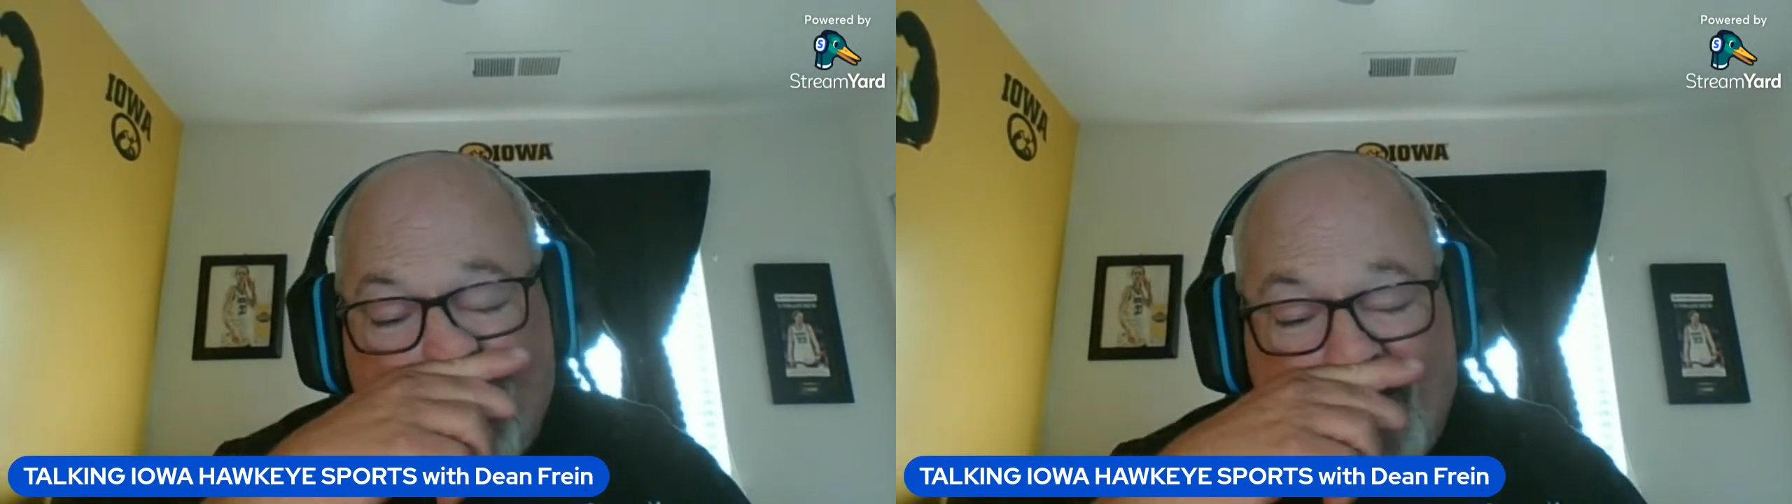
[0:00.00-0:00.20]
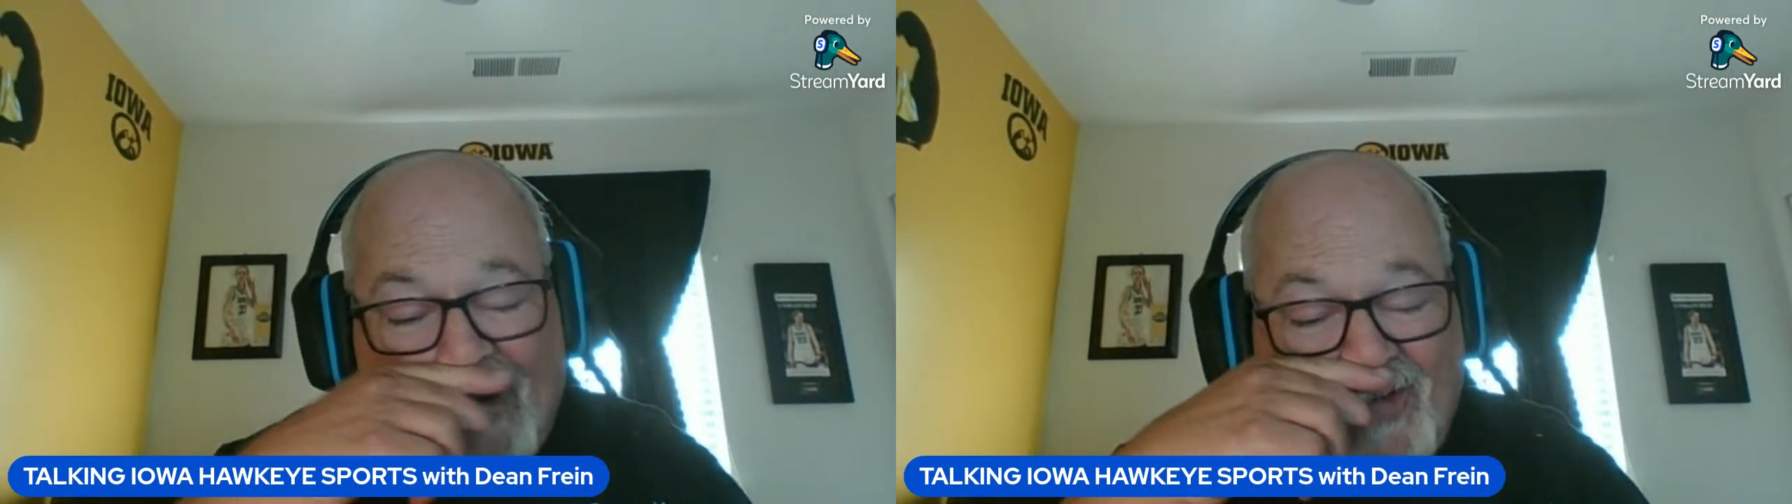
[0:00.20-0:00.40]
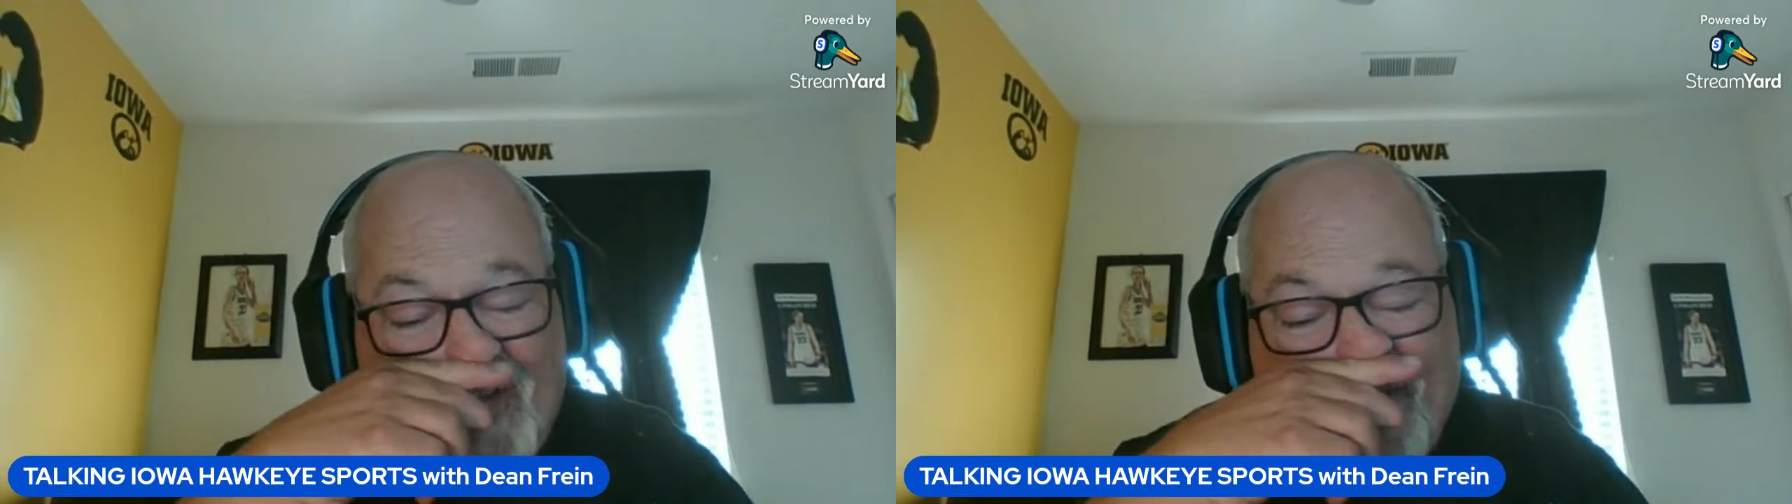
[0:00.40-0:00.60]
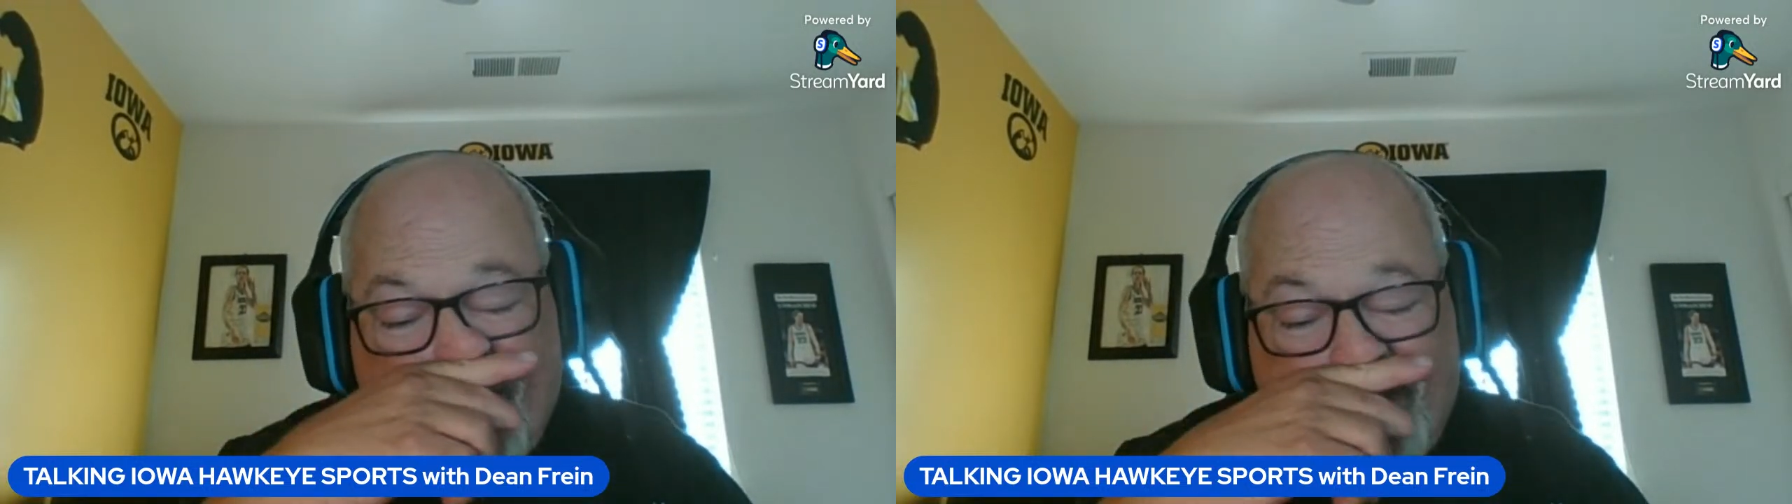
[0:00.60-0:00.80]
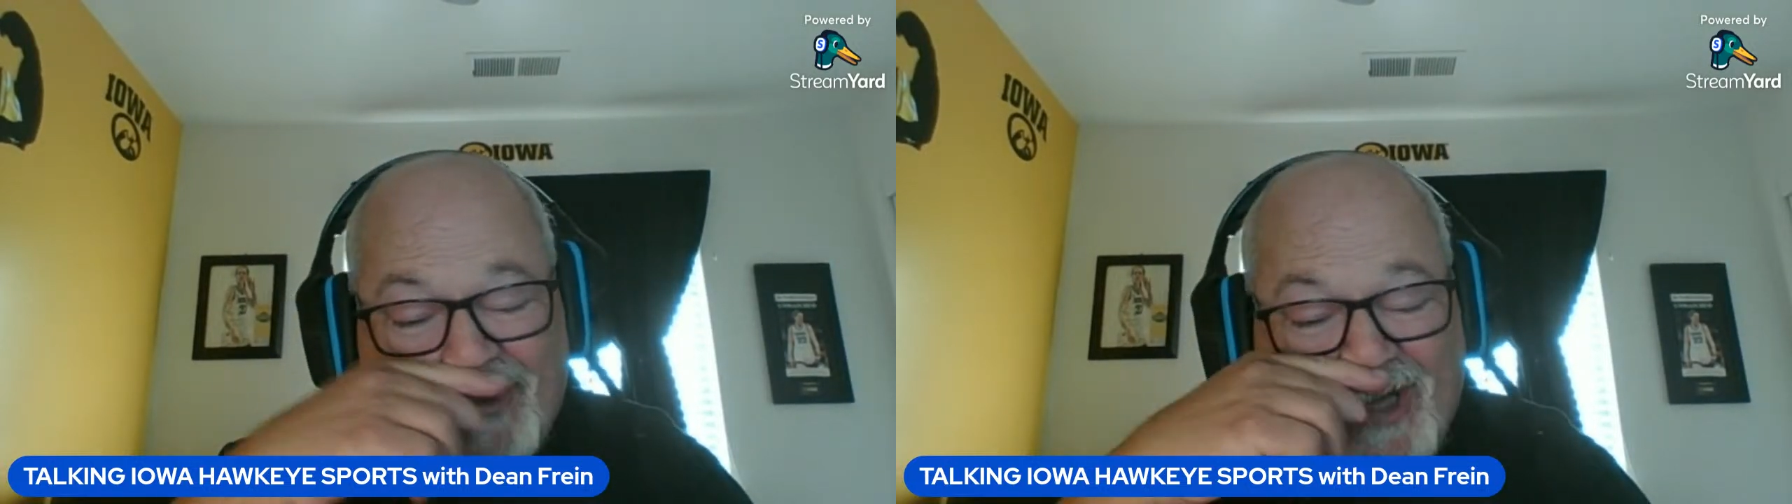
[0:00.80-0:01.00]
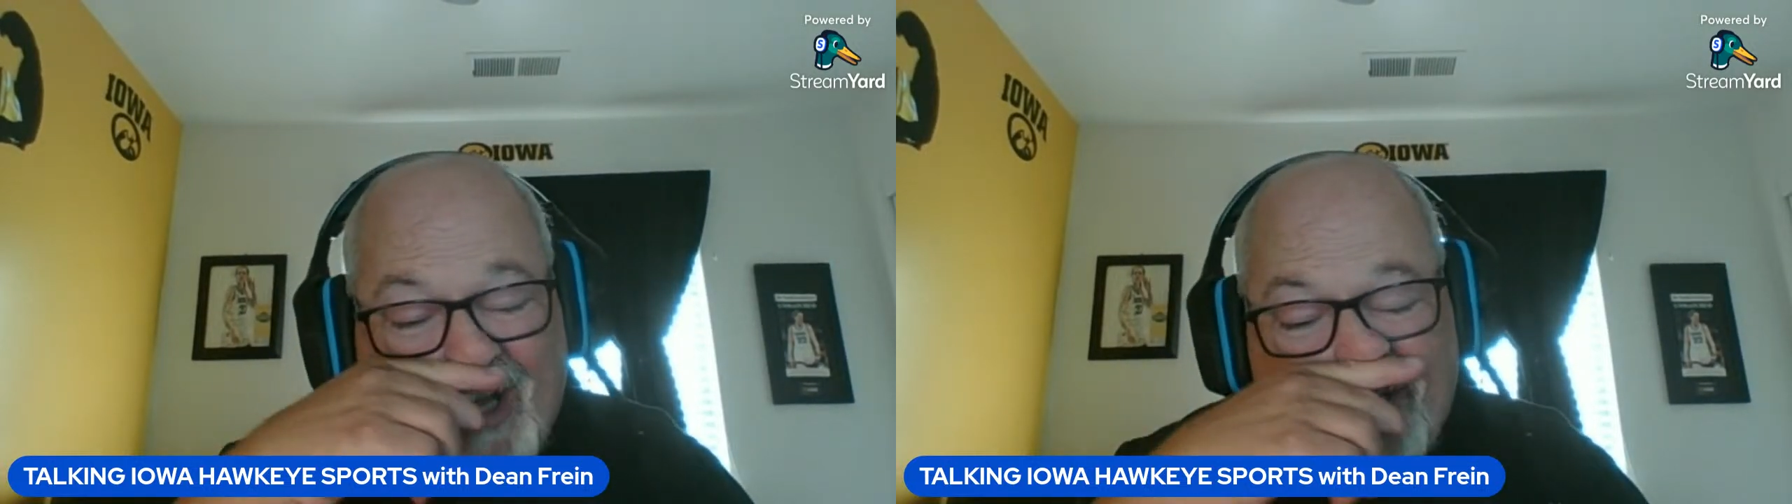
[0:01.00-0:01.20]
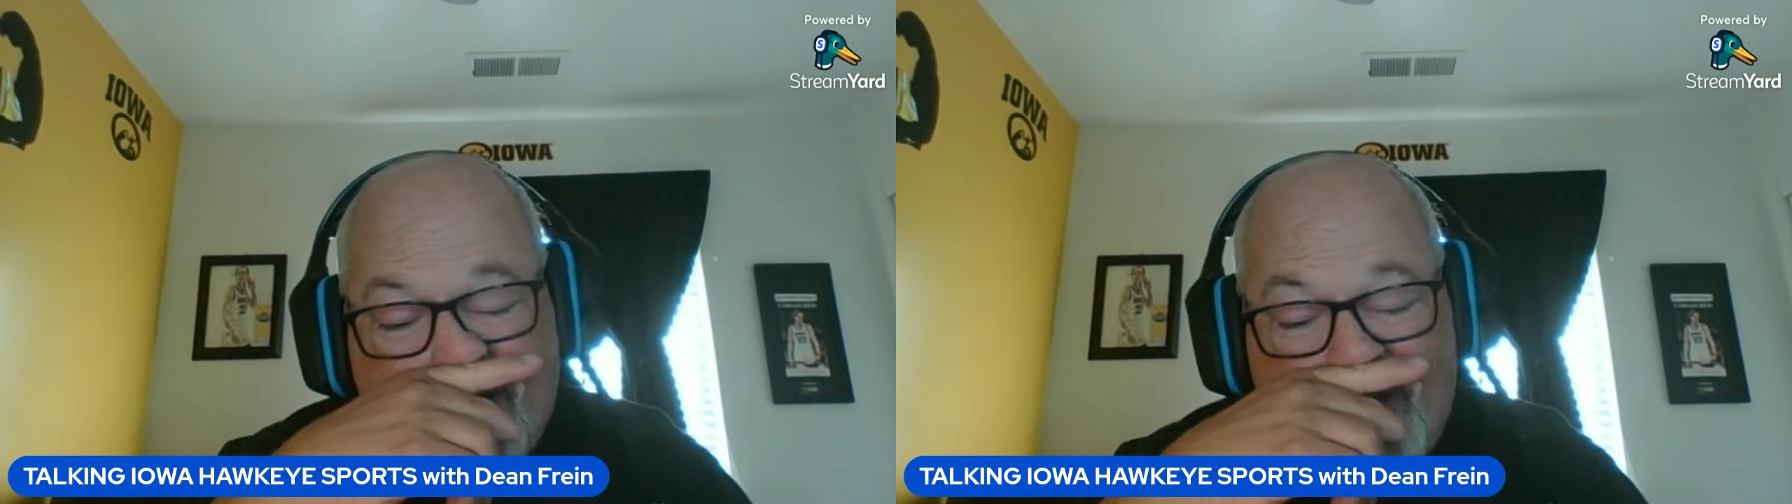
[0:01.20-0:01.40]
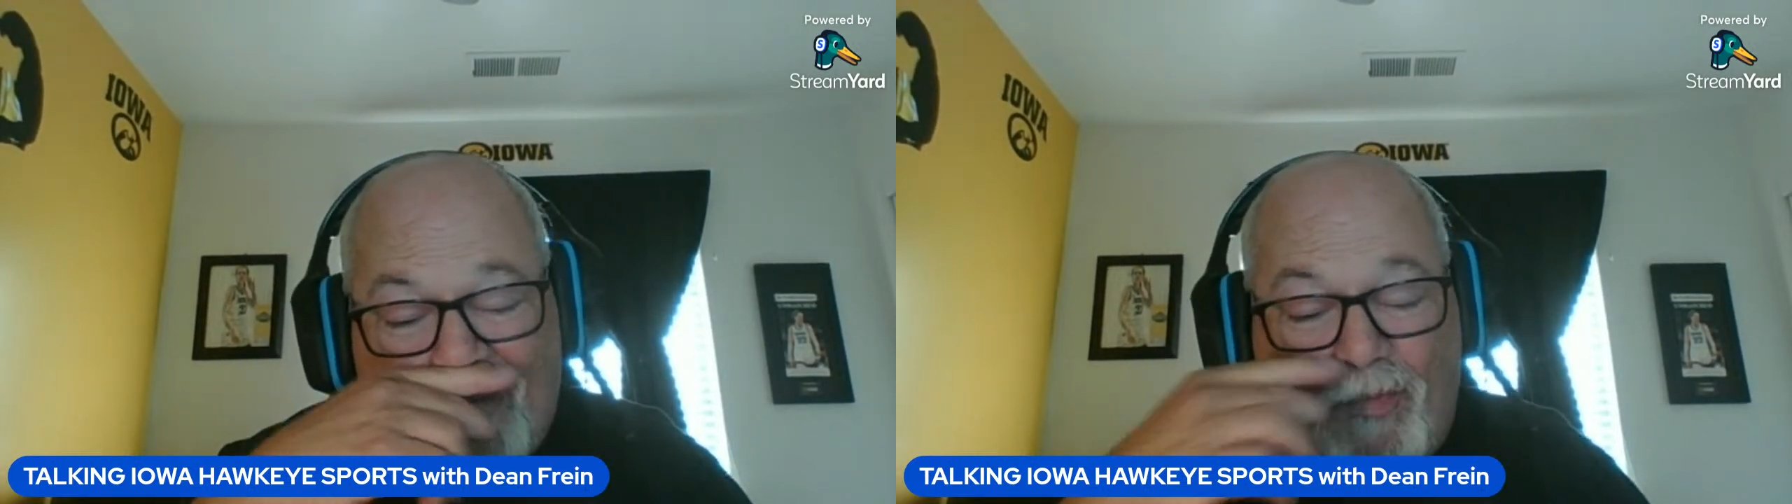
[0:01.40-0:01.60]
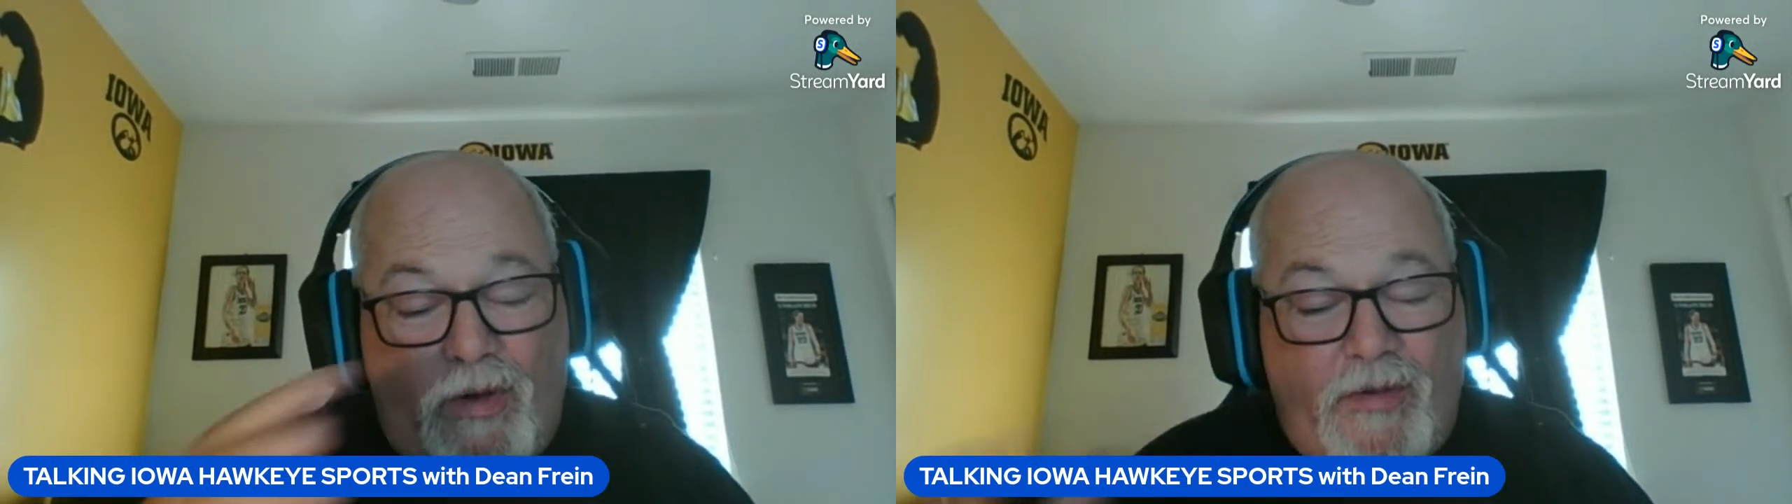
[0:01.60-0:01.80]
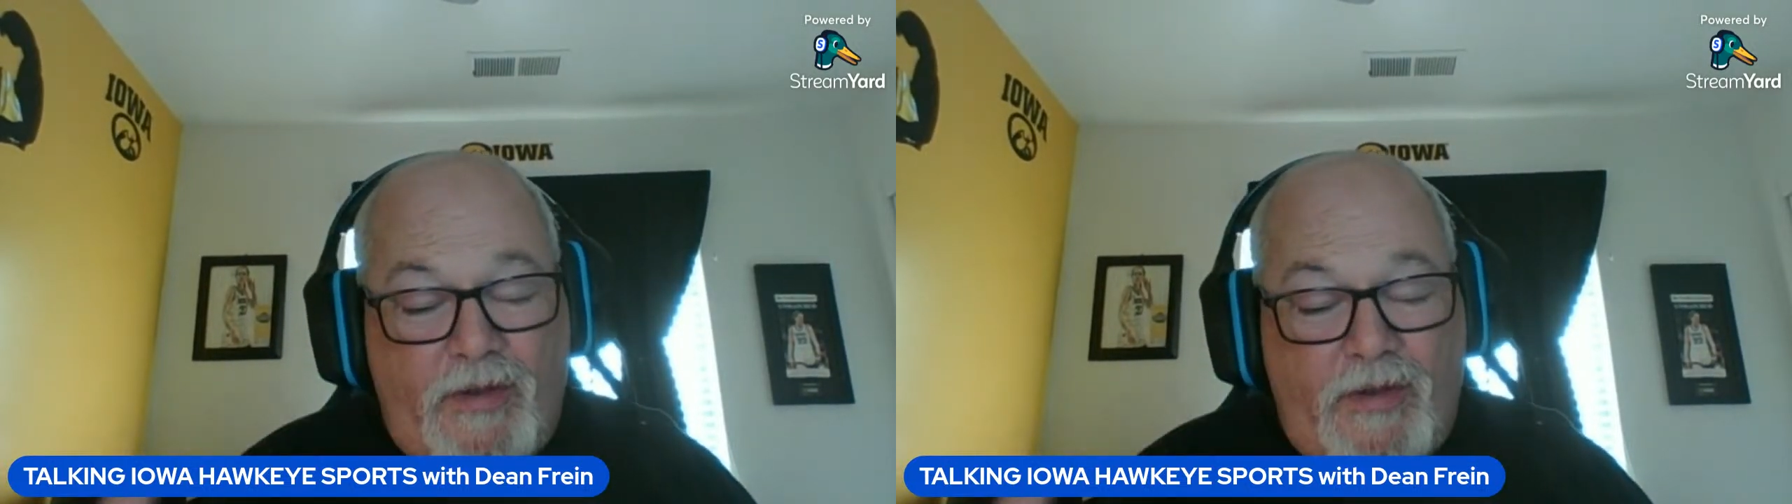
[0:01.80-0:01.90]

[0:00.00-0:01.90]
and then they decided to